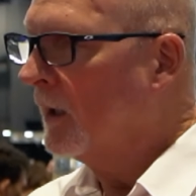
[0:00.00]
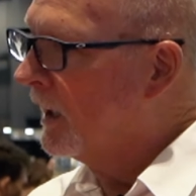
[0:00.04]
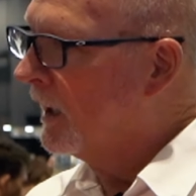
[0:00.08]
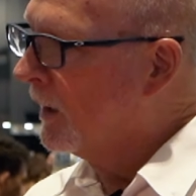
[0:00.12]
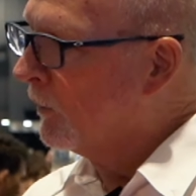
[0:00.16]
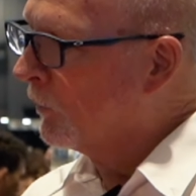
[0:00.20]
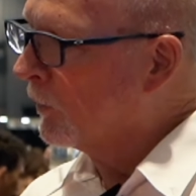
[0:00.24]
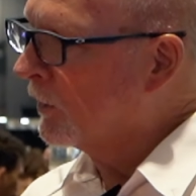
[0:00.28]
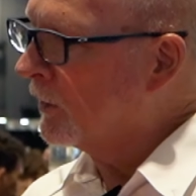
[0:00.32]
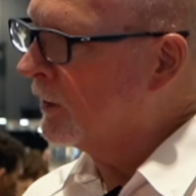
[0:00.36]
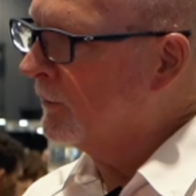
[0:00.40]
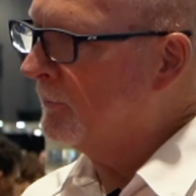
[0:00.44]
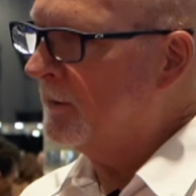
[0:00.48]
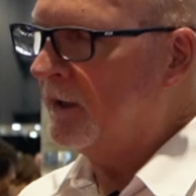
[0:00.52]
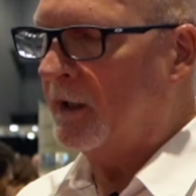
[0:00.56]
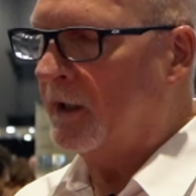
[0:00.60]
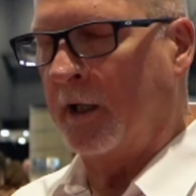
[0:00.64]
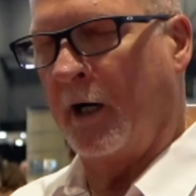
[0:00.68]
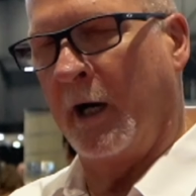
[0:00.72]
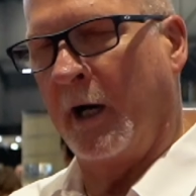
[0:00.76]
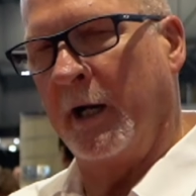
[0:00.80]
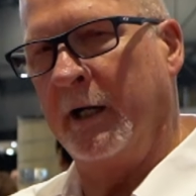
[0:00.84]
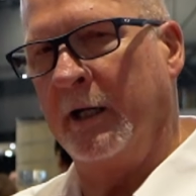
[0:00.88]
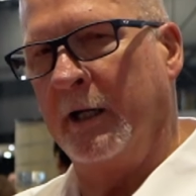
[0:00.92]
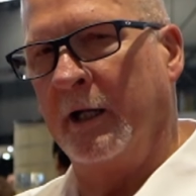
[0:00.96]
And we're going to be
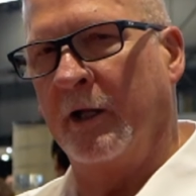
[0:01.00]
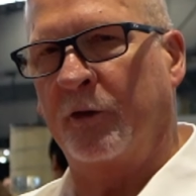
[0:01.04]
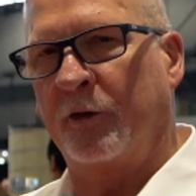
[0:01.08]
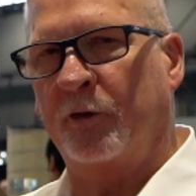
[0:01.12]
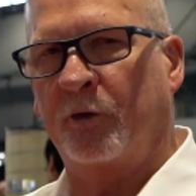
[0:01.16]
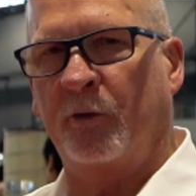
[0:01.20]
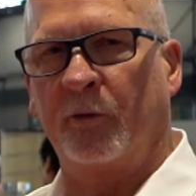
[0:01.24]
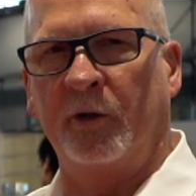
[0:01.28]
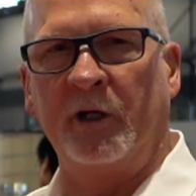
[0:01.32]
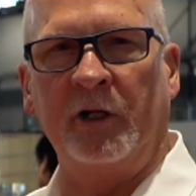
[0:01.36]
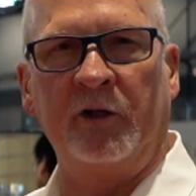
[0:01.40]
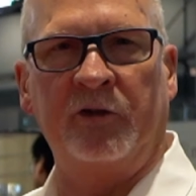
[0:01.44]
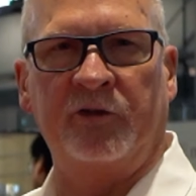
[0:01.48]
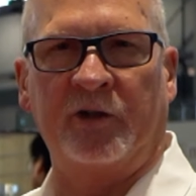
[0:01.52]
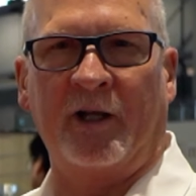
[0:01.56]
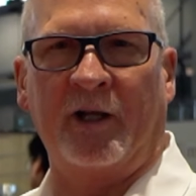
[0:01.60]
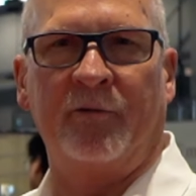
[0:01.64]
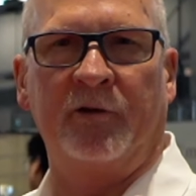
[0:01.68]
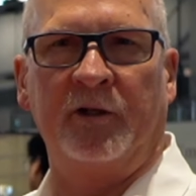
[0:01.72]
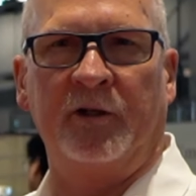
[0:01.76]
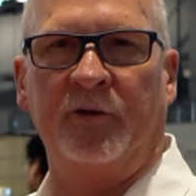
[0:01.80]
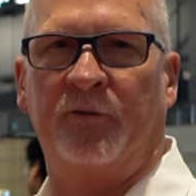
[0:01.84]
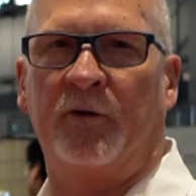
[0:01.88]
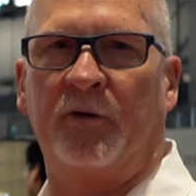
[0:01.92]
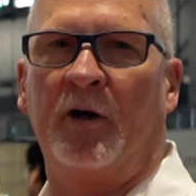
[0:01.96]
cutting at
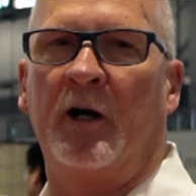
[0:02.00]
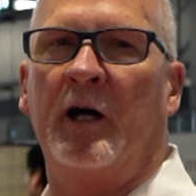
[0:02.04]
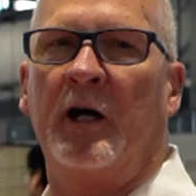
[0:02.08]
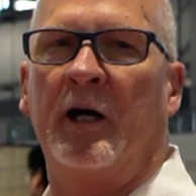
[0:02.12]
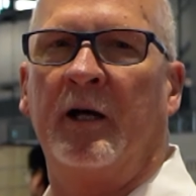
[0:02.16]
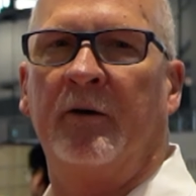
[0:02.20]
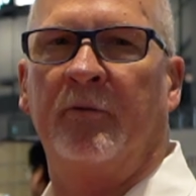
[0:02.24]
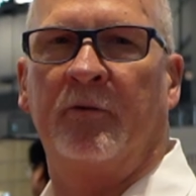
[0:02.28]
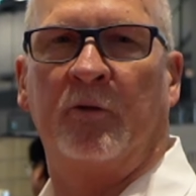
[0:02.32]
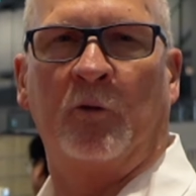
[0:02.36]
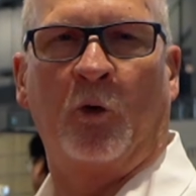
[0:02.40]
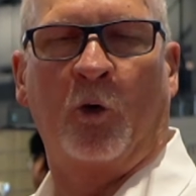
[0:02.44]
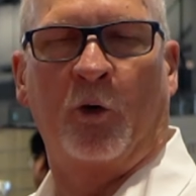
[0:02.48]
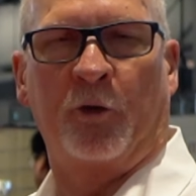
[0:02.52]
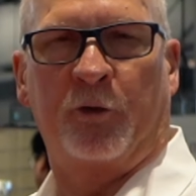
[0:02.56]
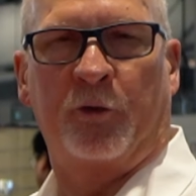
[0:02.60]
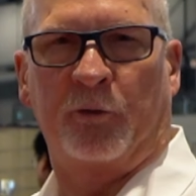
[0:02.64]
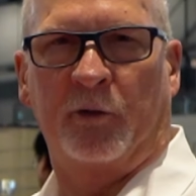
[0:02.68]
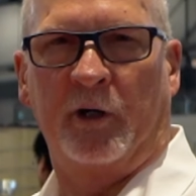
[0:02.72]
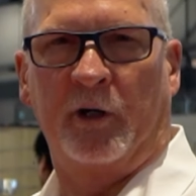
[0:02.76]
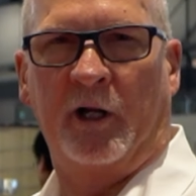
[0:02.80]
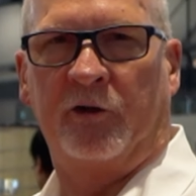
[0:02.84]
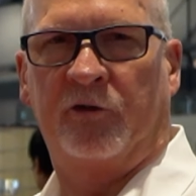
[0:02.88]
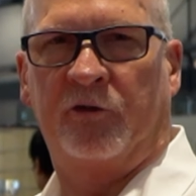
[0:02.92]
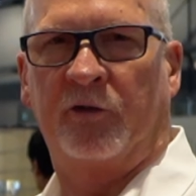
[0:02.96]
375 or
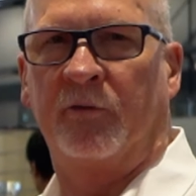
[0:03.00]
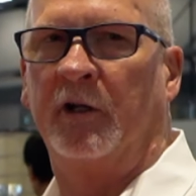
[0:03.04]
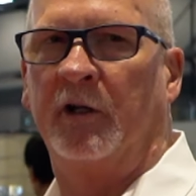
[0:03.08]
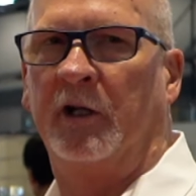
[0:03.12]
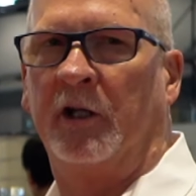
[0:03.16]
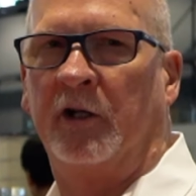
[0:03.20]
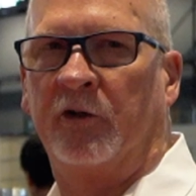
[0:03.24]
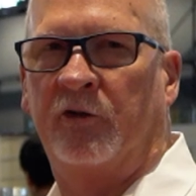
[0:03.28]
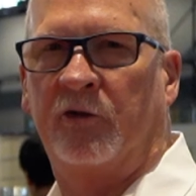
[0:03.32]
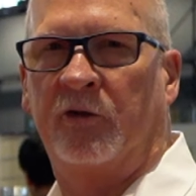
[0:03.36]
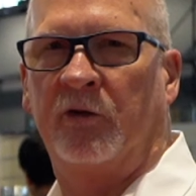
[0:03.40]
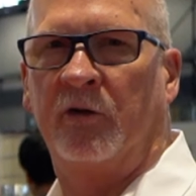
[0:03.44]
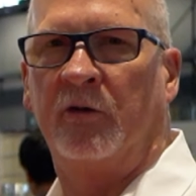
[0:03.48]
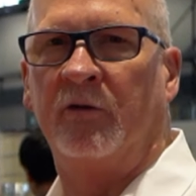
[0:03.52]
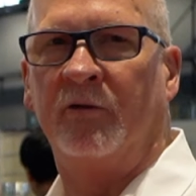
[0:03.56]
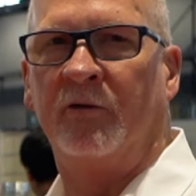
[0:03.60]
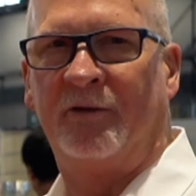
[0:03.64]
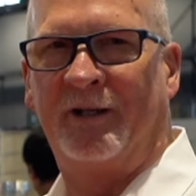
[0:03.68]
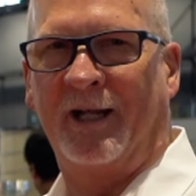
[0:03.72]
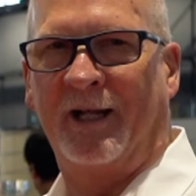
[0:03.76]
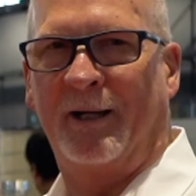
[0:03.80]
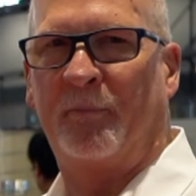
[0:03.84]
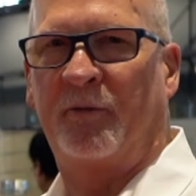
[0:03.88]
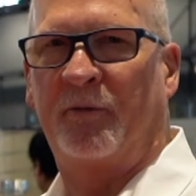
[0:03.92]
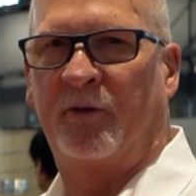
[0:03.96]
3/8 of an inch
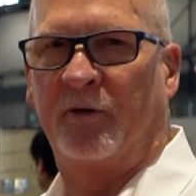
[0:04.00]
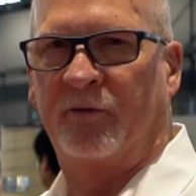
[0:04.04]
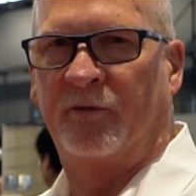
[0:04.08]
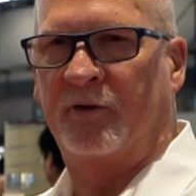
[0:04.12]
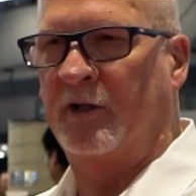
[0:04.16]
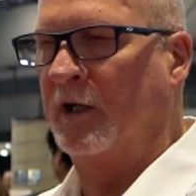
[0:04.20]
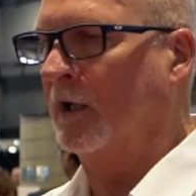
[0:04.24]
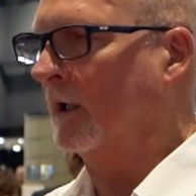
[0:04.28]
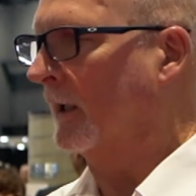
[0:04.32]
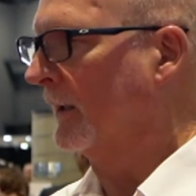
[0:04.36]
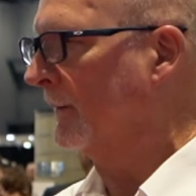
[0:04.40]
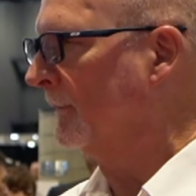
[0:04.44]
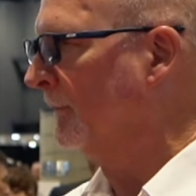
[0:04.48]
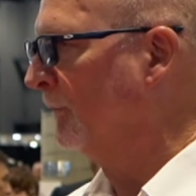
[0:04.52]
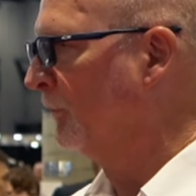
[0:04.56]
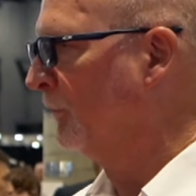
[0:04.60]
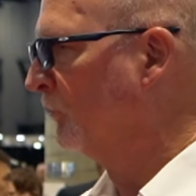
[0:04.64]
depth of cut.